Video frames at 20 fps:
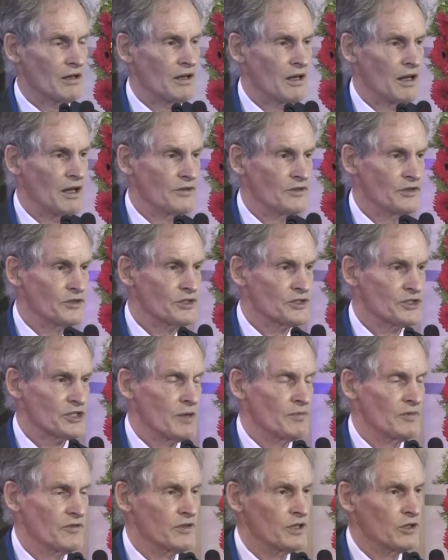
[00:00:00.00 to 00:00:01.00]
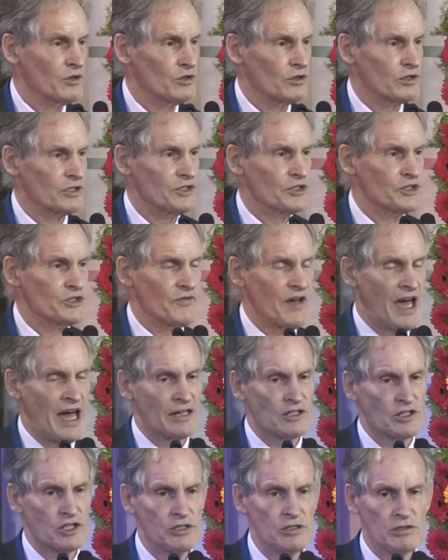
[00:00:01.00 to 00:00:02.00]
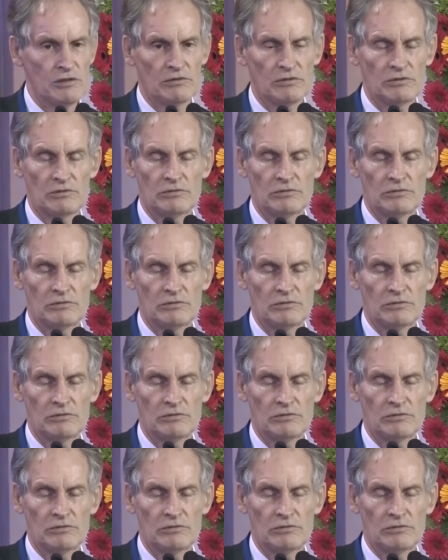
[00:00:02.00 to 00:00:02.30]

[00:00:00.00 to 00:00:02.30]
and some of the organs of action.